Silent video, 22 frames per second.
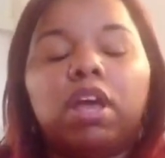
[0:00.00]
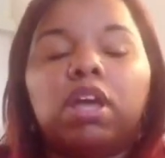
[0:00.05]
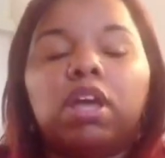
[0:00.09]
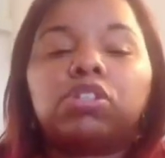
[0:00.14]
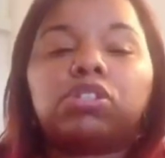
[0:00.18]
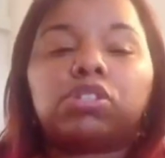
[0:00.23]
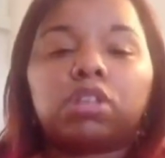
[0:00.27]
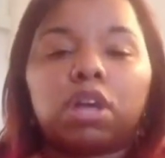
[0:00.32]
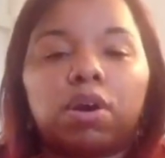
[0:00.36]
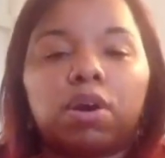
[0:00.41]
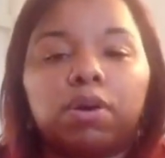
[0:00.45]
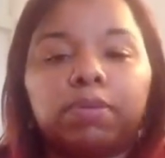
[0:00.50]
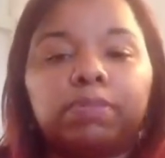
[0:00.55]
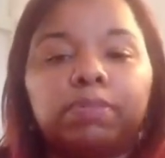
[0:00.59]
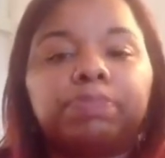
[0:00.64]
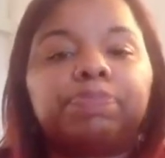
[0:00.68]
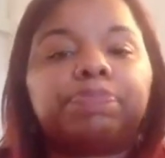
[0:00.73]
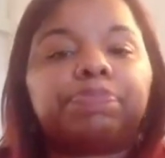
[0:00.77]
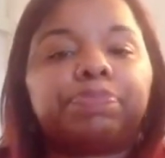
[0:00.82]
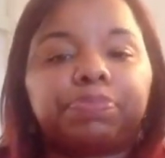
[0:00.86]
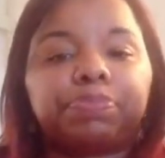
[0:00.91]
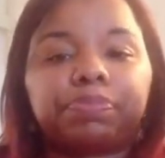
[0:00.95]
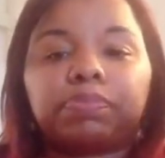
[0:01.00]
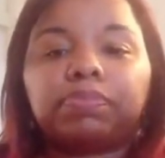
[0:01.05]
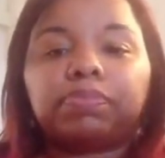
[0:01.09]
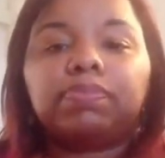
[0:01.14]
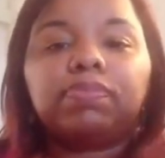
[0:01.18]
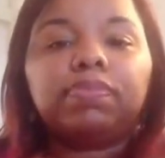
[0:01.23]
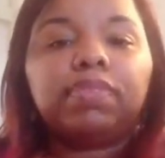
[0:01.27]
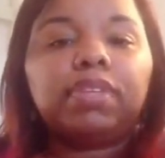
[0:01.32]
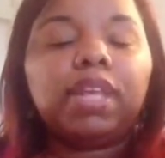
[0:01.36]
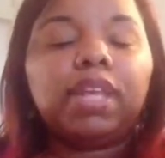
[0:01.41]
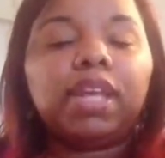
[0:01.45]
So
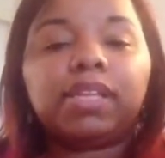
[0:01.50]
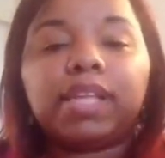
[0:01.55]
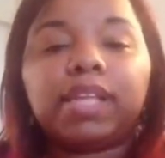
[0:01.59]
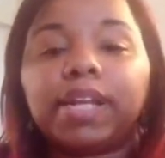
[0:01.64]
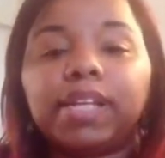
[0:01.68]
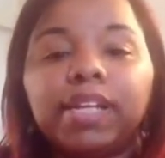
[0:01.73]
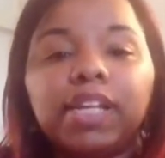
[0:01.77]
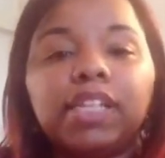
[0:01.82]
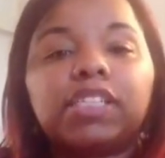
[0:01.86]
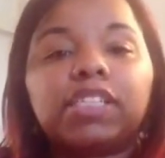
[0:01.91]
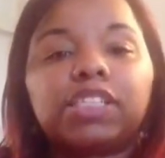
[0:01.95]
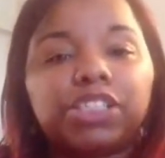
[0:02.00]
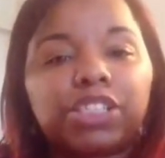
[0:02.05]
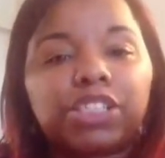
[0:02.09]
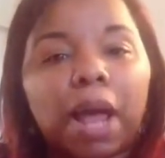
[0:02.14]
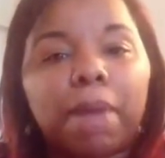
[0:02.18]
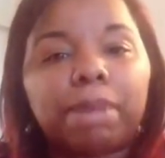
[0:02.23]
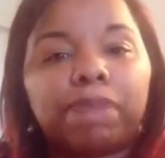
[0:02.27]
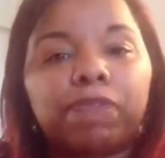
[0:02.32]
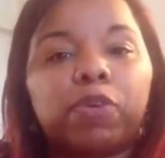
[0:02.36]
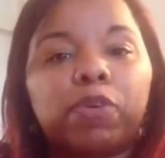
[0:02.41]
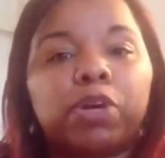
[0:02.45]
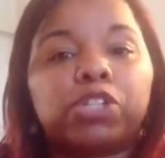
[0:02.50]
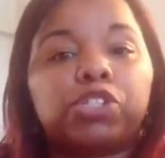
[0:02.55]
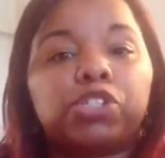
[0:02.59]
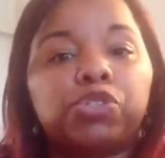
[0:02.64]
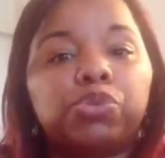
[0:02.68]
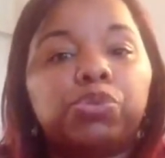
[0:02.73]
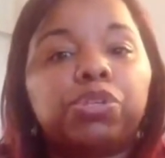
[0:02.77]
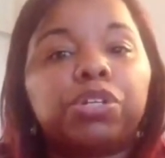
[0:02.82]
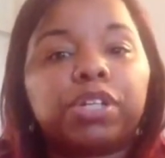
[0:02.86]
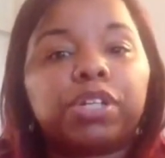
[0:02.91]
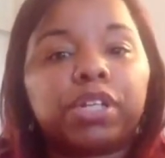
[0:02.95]
they need to shop for it
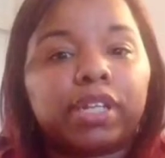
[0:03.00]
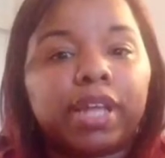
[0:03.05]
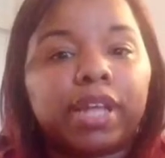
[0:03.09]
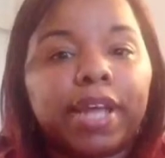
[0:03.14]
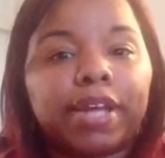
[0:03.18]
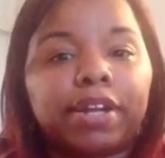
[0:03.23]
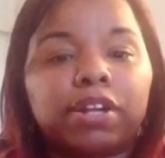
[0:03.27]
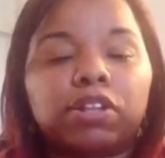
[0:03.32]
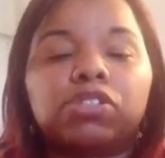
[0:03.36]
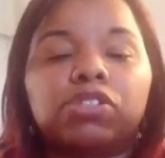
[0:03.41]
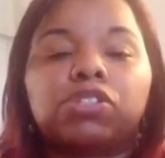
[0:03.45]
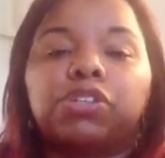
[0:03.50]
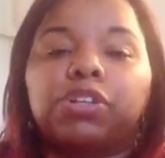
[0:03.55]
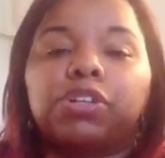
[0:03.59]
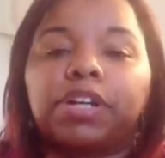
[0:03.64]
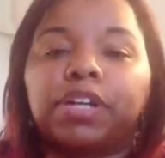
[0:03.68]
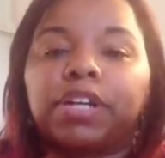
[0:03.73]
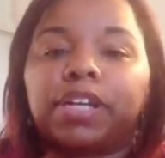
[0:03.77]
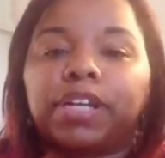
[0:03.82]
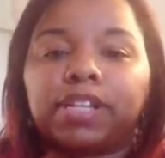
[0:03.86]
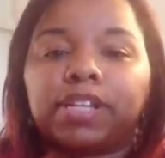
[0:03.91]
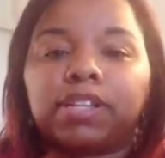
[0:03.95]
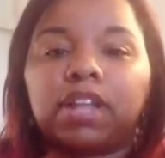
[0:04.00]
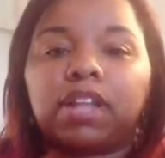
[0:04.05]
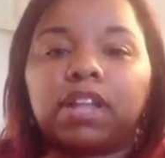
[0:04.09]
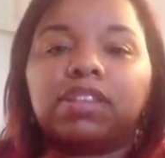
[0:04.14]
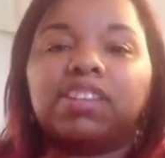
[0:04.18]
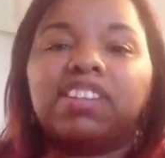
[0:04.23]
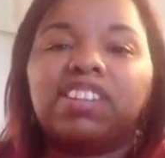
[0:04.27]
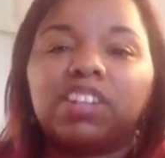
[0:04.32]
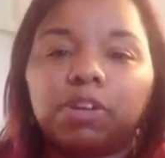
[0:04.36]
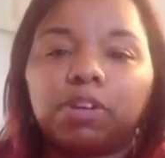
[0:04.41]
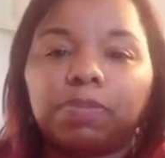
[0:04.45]
sooner than later. So you're going to get a
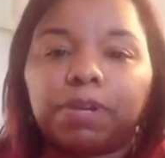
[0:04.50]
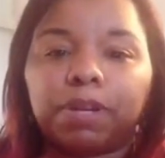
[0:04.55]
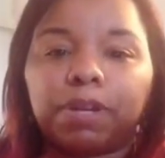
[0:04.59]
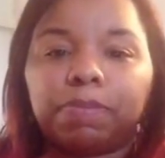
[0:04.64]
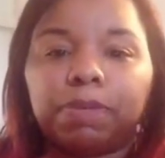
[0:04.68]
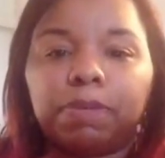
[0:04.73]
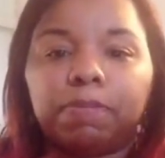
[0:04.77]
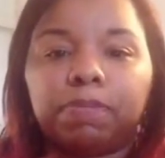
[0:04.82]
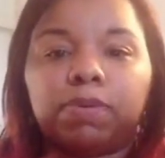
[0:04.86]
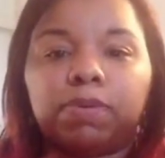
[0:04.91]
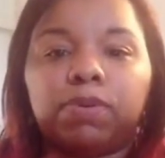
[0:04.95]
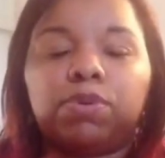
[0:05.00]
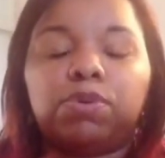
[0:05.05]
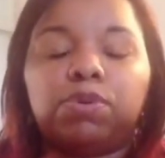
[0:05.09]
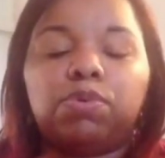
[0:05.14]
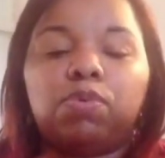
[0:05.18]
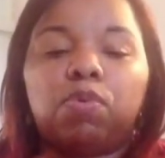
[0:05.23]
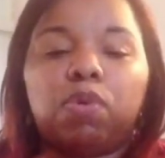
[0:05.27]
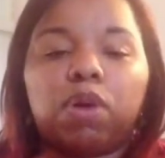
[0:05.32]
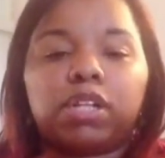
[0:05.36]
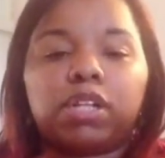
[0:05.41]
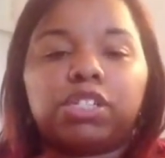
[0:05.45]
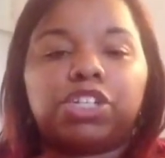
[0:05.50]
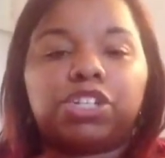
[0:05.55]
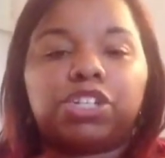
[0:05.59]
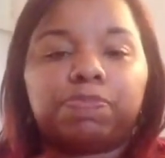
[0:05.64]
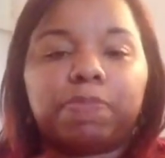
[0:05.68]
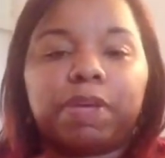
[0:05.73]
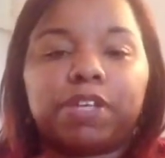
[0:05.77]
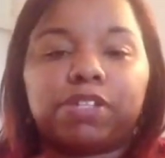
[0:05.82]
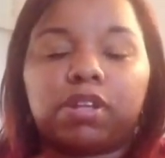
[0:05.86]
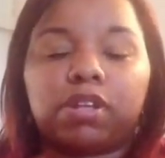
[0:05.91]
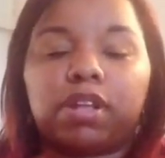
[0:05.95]
little bit of people who want
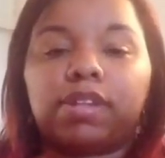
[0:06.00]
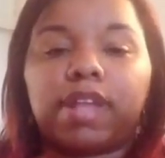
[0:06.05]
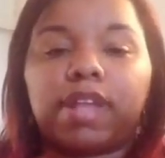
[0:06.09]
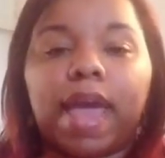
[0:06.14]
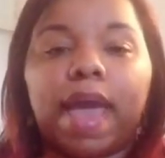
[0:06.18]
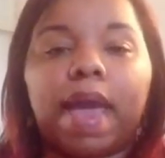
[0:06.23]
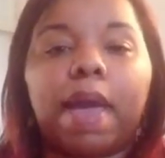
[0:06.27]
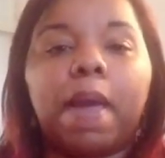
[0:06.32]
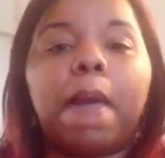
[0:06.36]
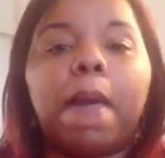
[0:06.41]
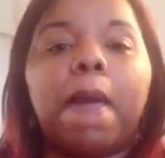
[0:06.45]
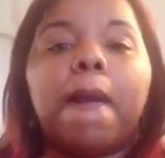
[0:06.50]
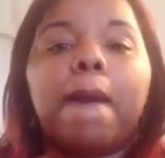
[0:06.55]
just based on that.